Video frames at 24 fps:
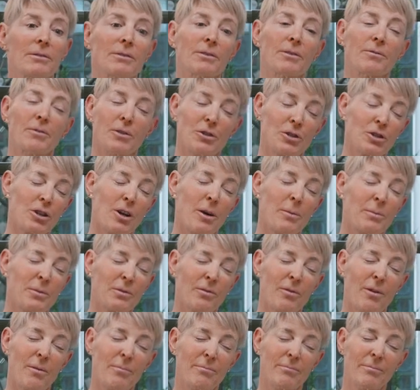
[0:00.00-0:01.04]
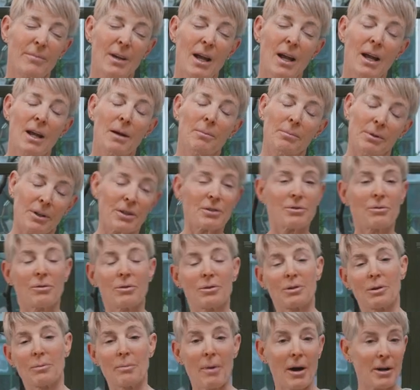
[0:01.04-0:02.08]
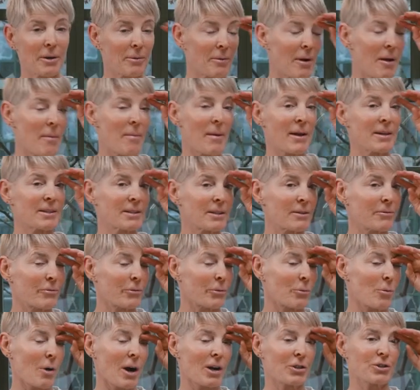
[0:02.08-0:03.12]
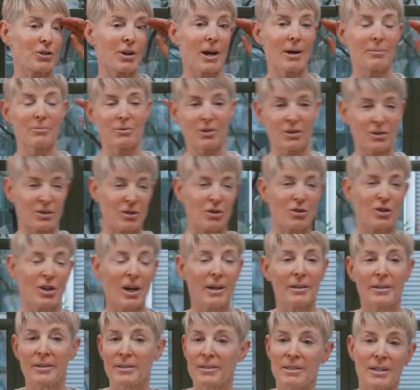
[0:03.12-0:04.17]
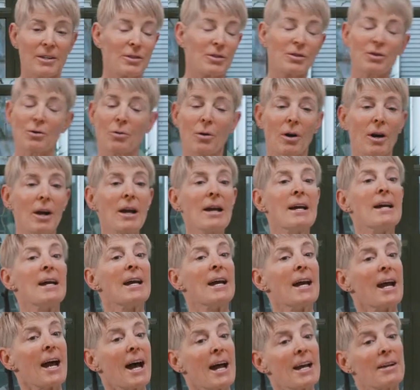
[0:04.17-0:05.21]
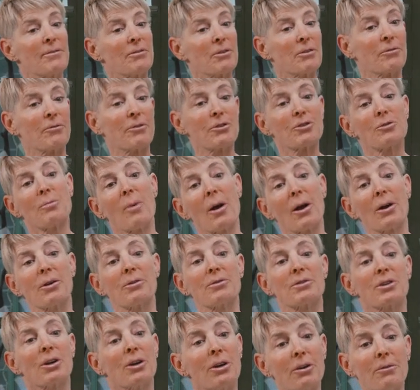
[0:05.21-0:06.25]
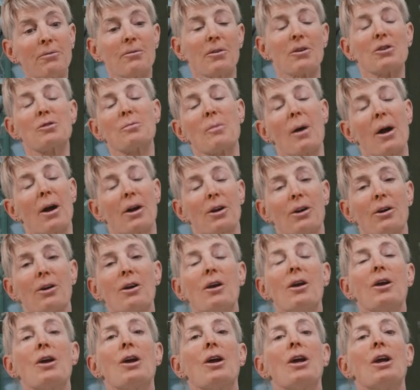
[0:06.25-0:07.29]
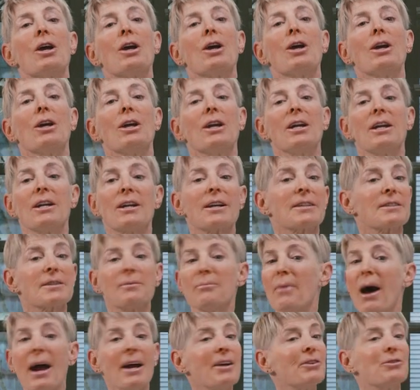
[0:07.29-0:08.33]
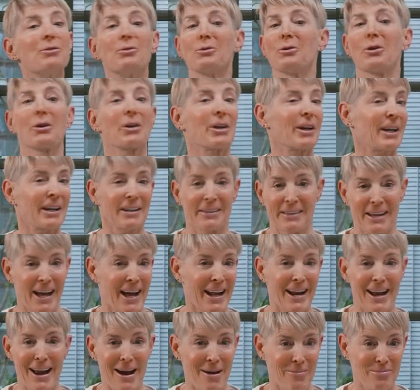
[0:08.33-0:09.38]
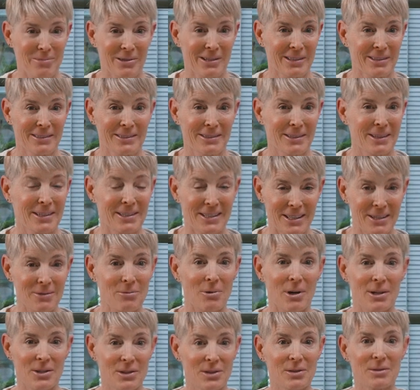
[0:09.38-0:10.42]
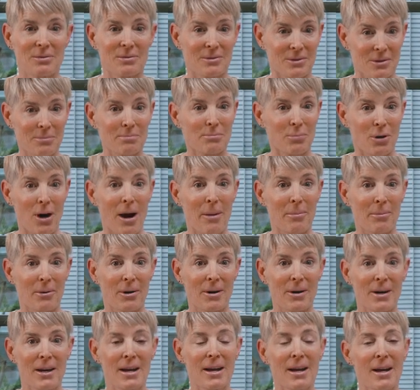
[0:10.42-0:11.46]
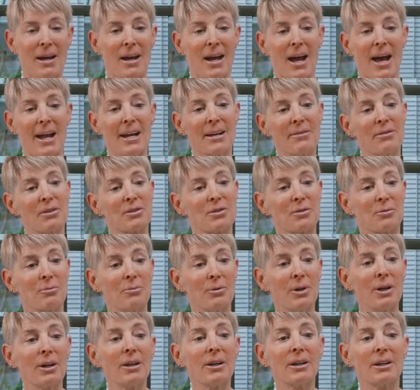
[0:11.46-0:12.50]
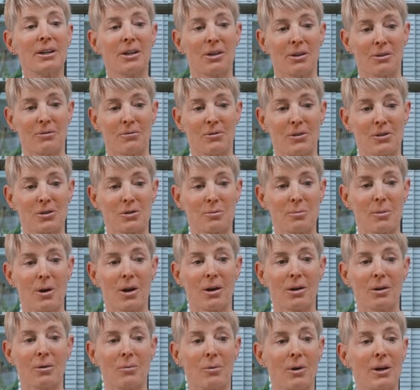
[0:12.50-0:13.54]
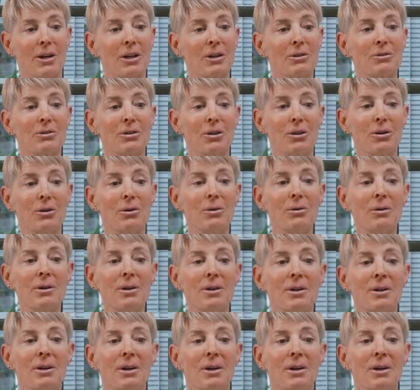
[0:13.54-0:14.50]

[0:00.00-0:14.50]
the fish comes from. Please use a Monterey Bay Seafood Watch app just to check things in the store. And if your fishmonger is a good fishmonger, he doesn't mind you looking at that app to see what's proper. And if he's a really good fishmonger, what do you do?